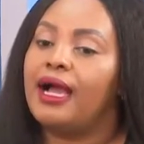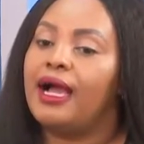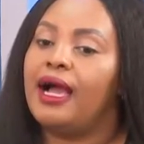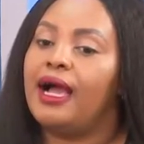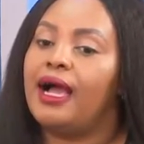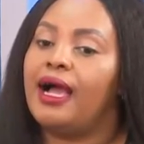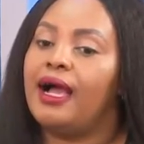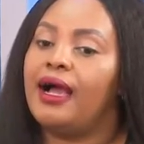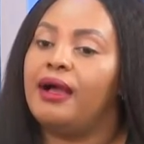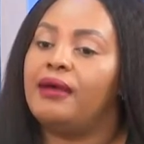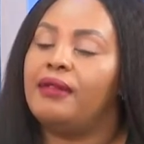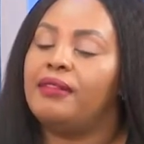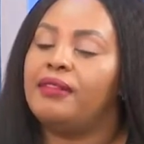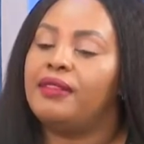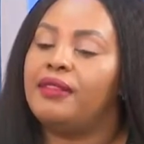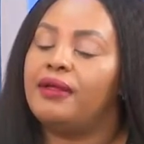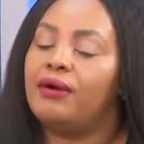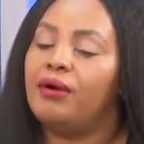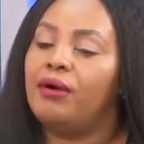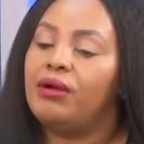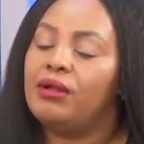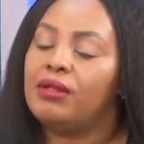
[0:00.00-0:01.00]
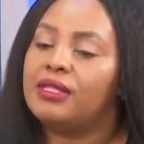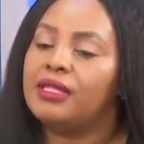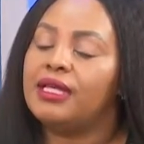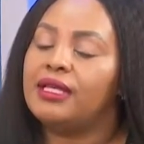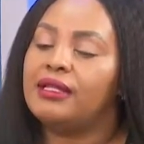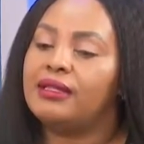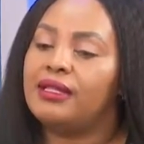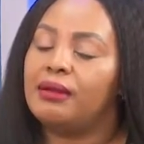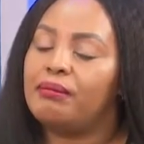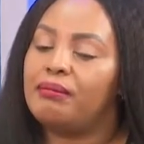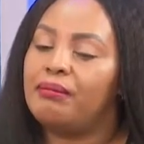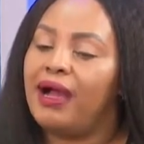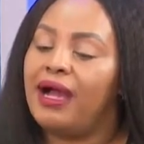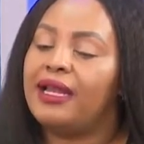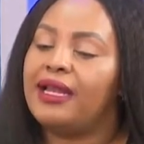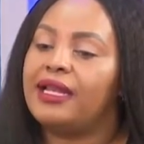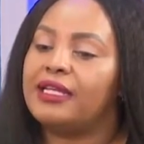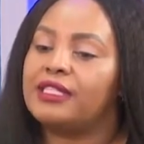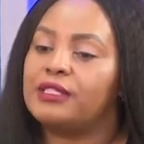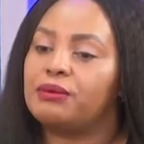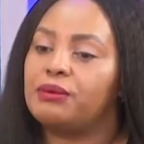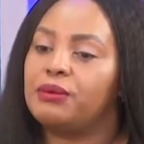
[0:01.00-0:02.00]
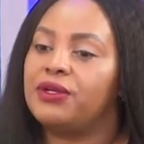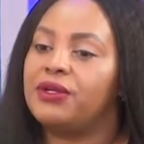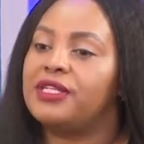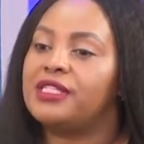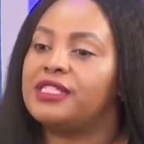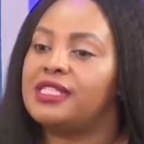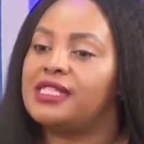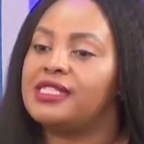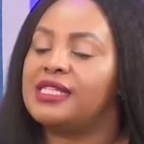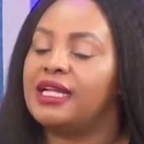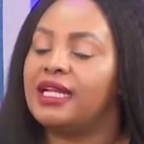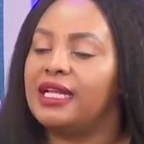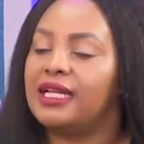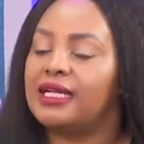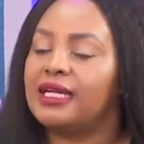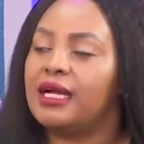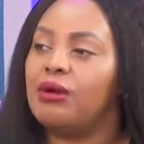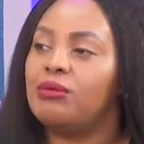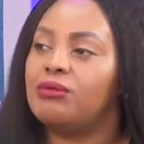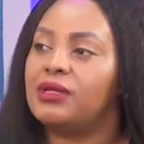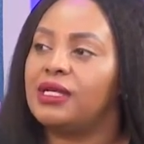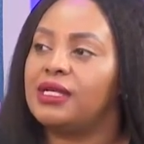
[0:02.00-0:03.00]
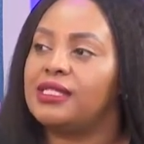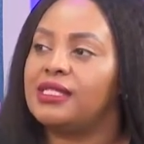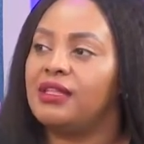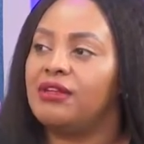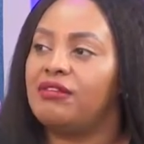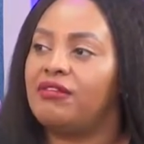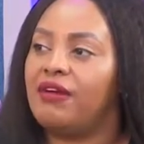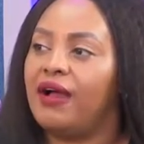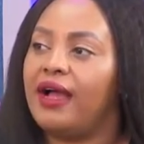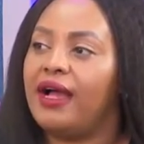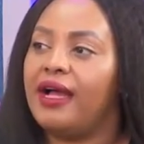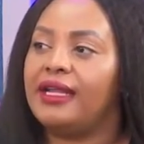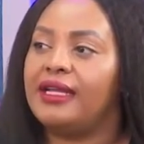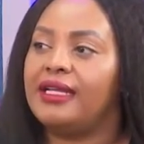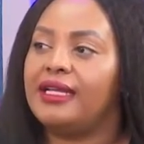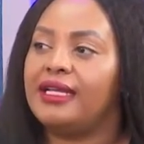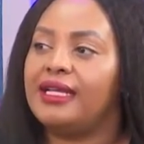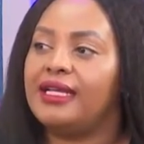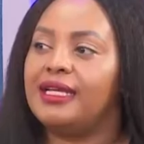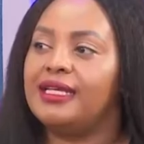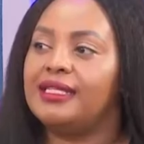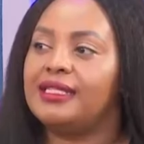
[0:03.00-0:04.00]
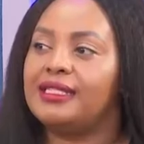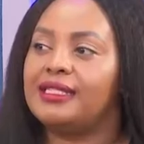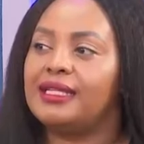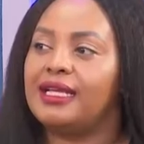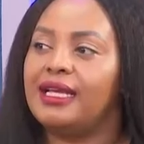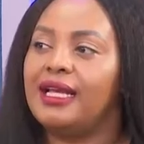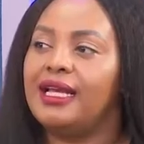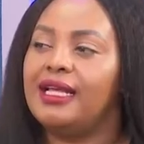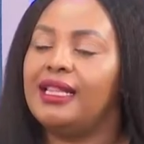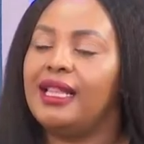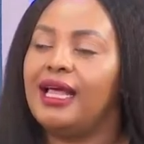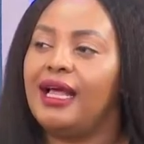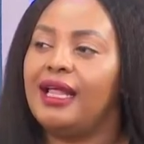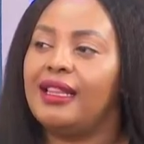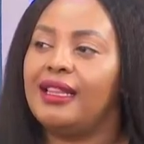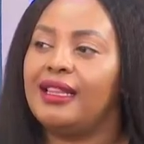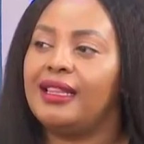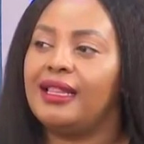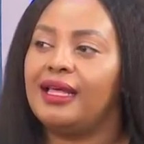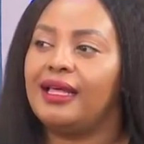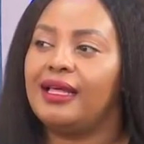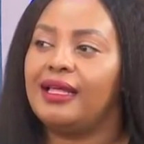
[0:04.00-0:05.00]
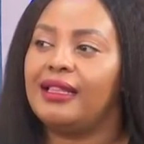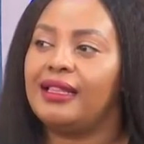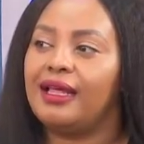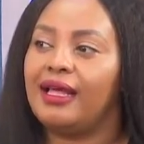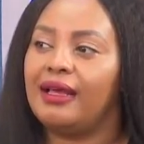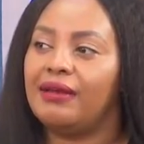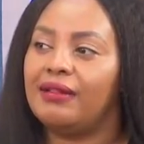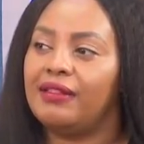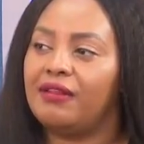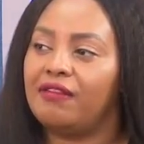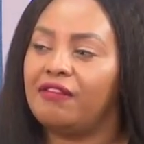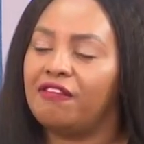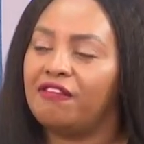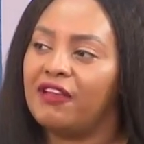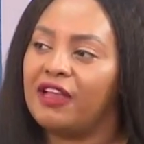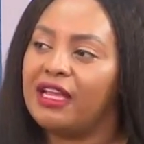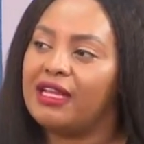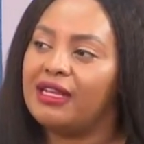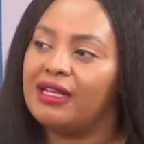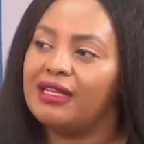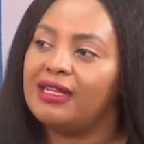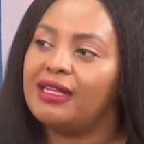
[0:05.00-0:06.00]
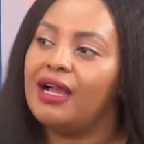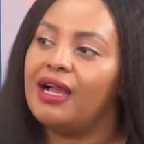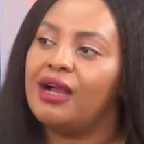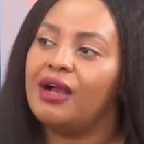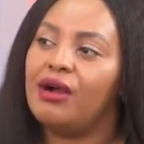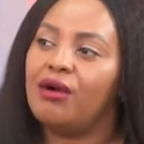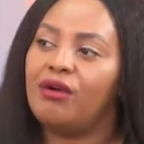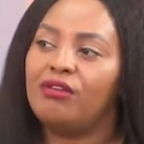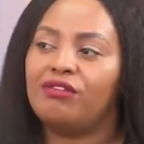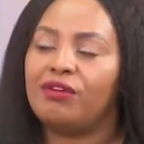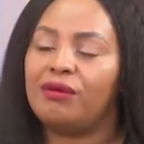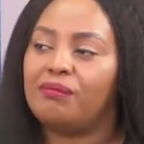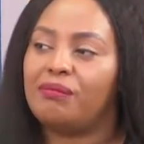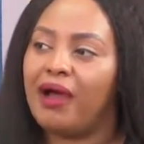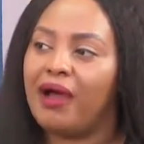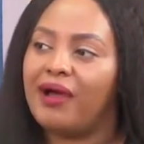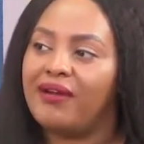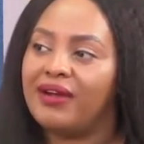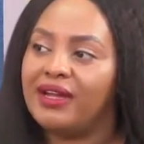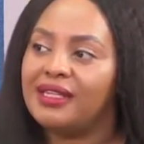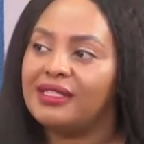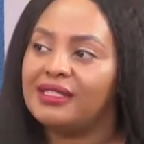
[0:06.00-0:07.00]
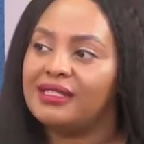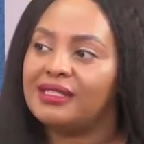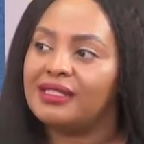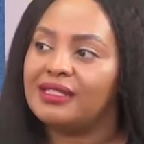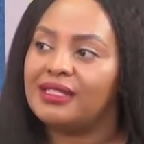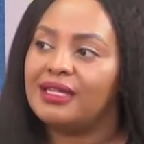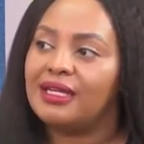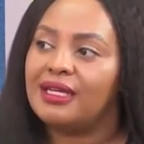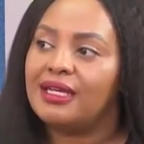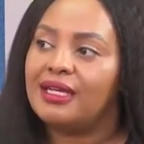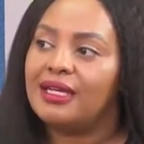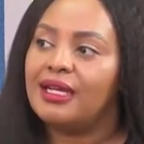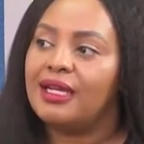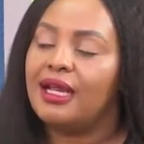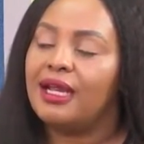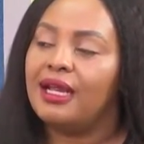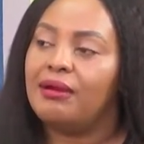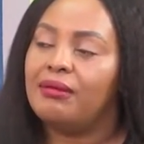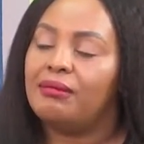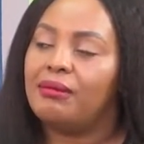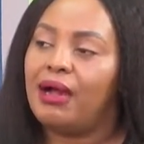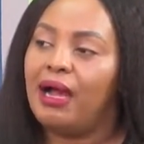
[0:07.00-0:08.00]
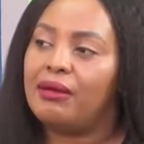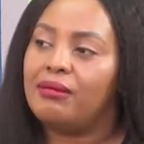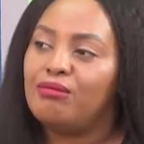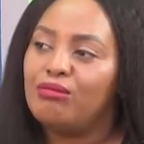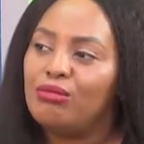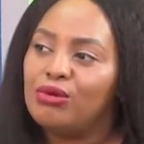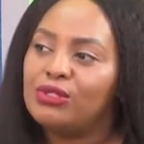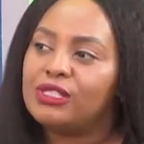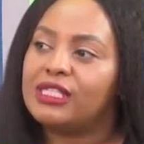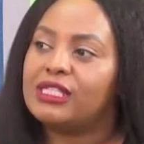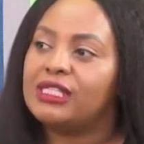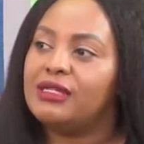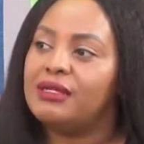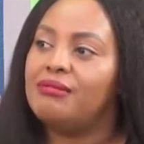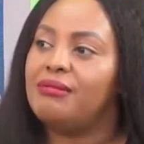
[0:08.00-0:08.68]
all the bad experiences and encounters they've had is either the failure of a parent, mm-hmm. and mostly